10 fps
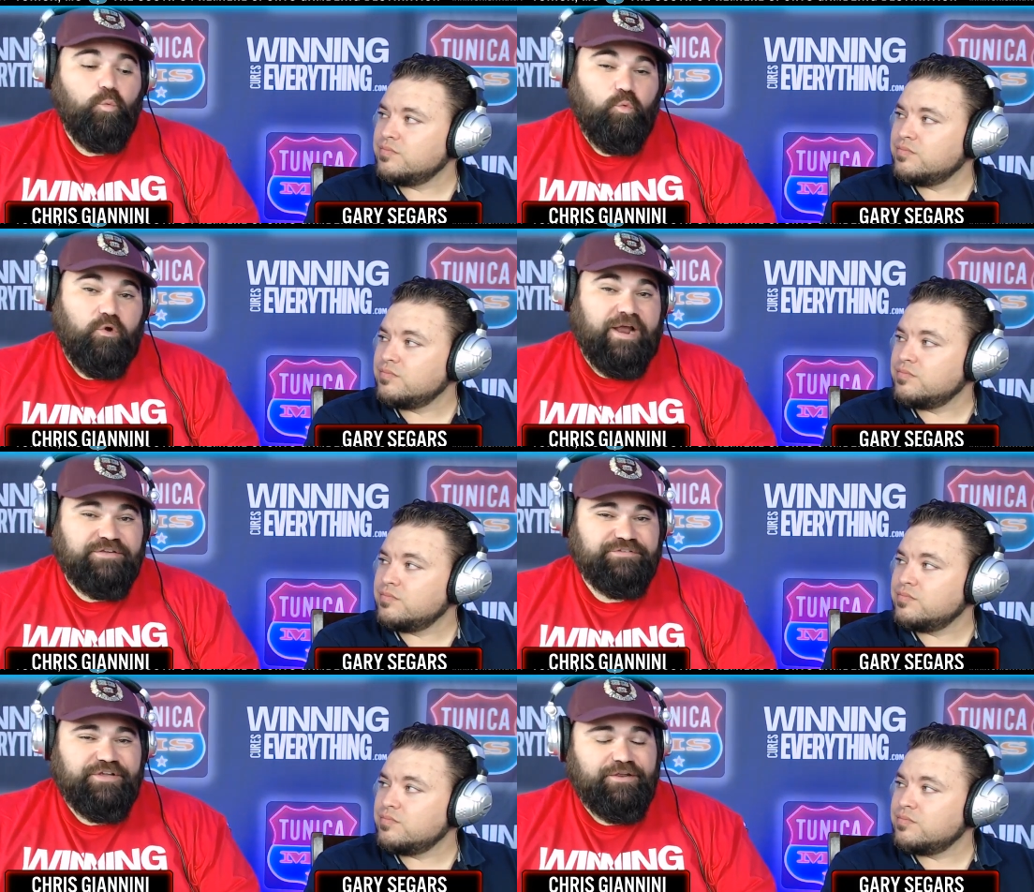Speaker 1: we're
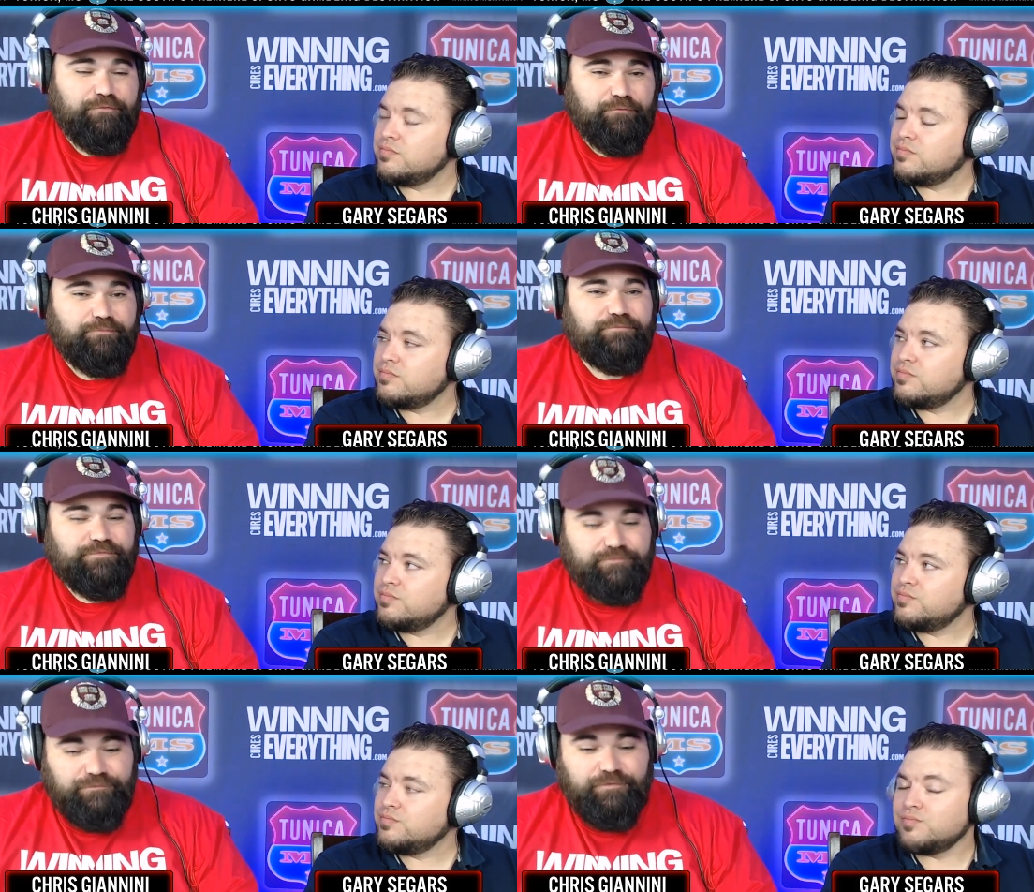actually going to
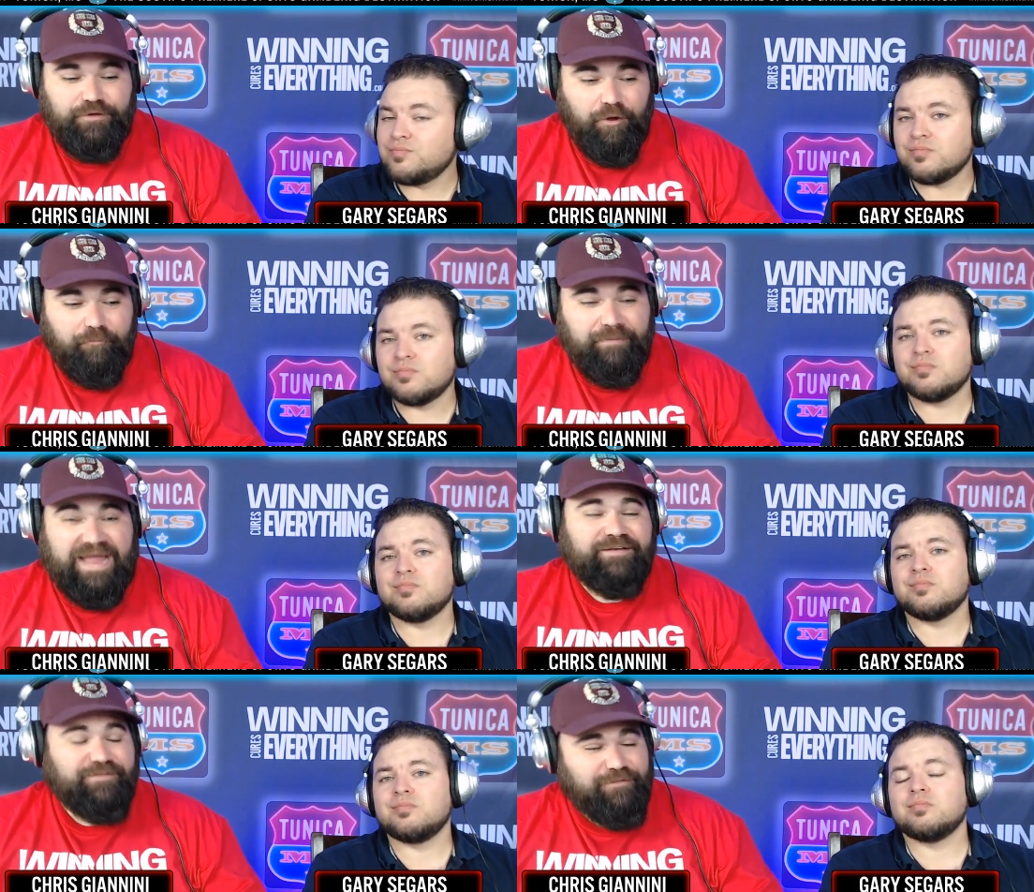go
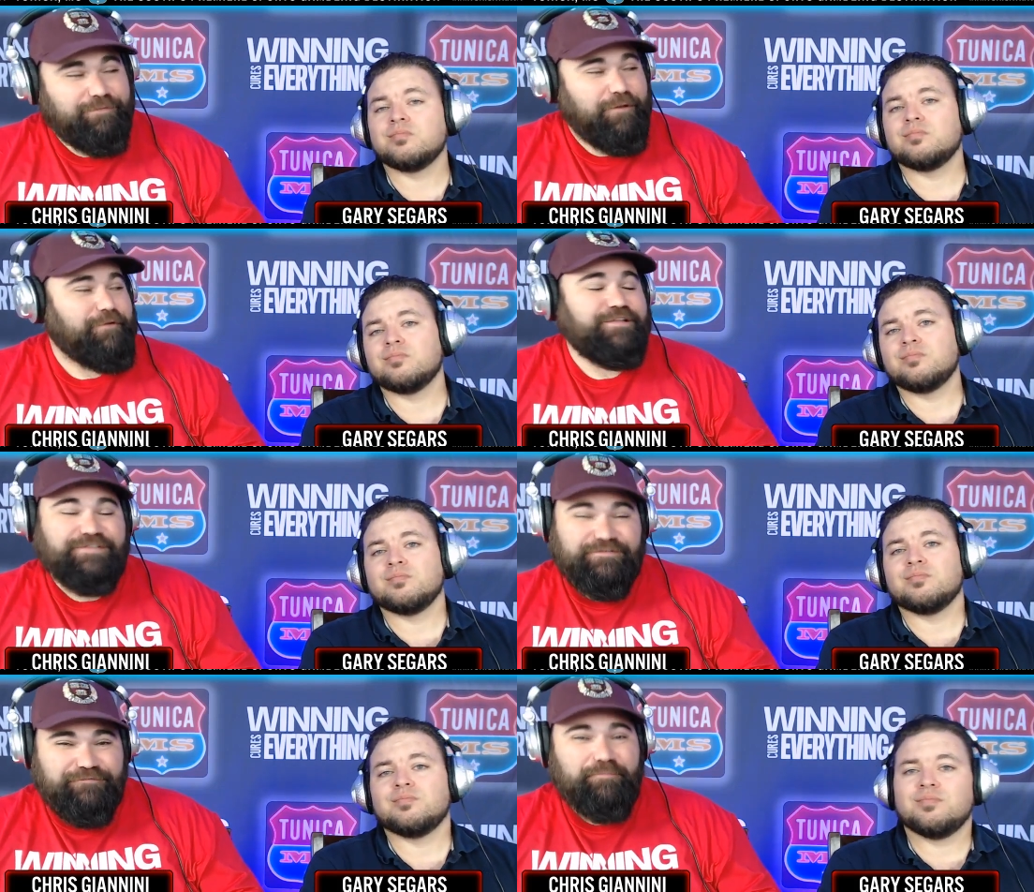back to the 30s
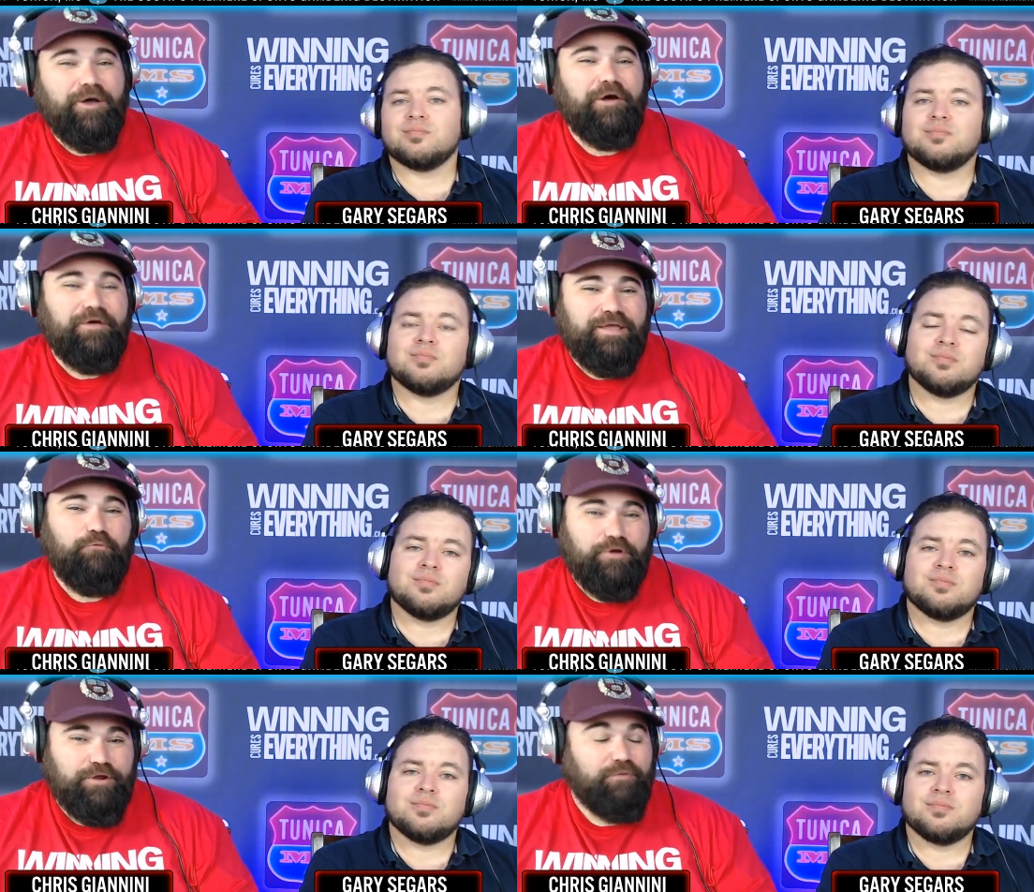in football, and
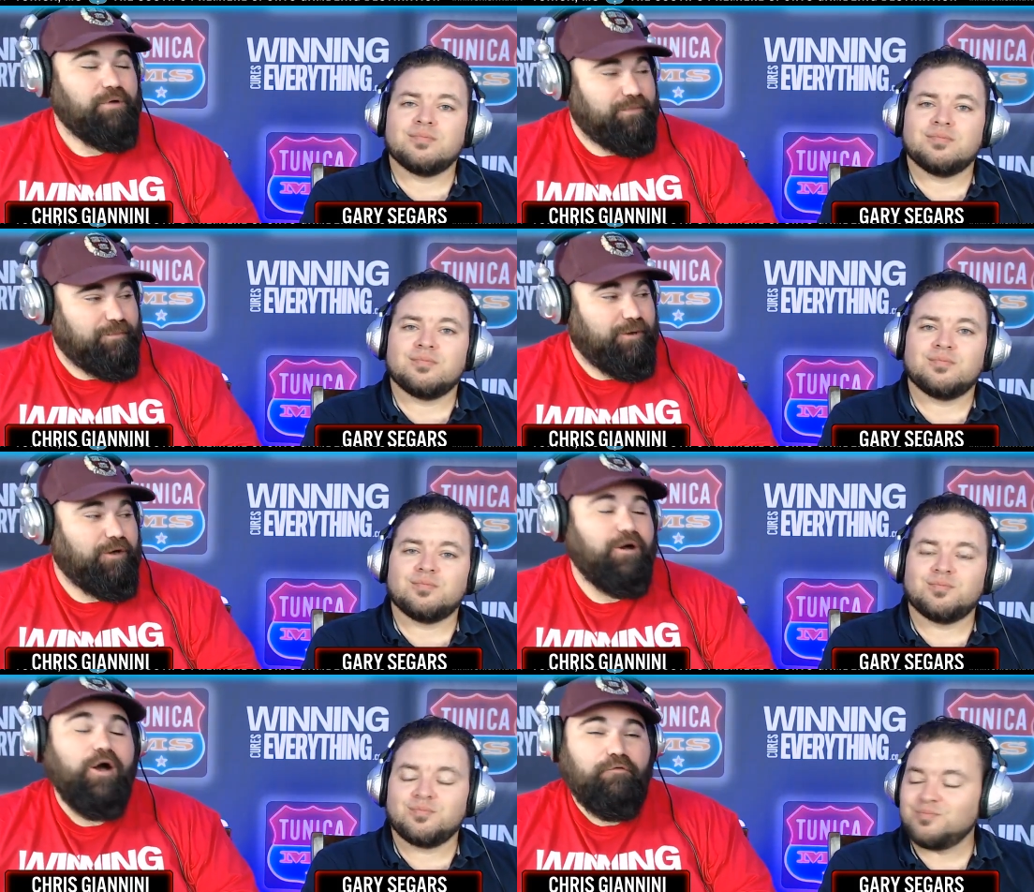we're going to run the
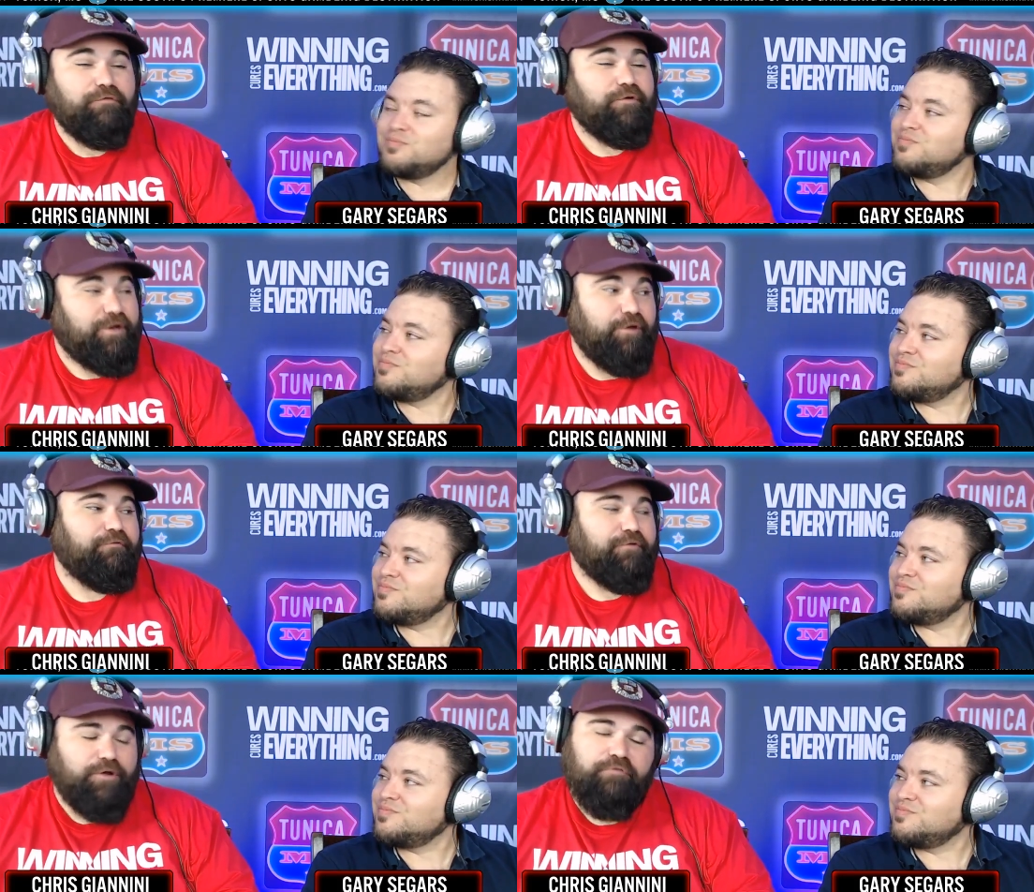ball over and
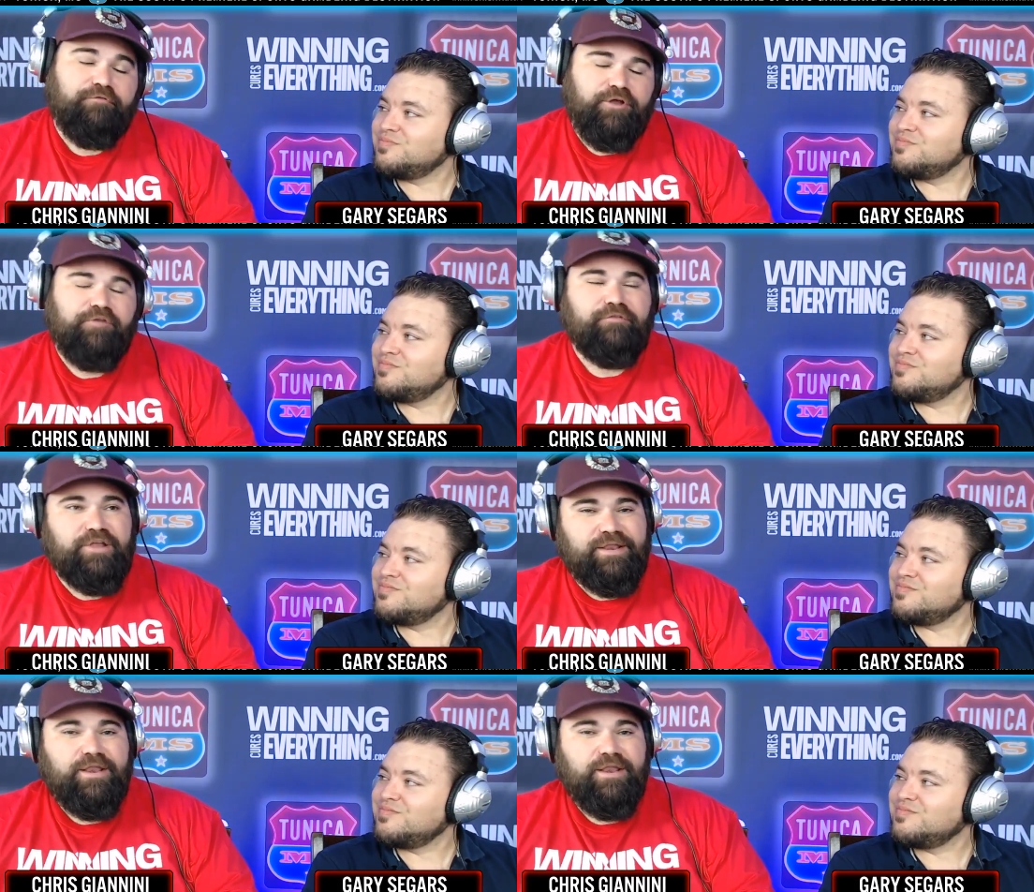over and over and over again.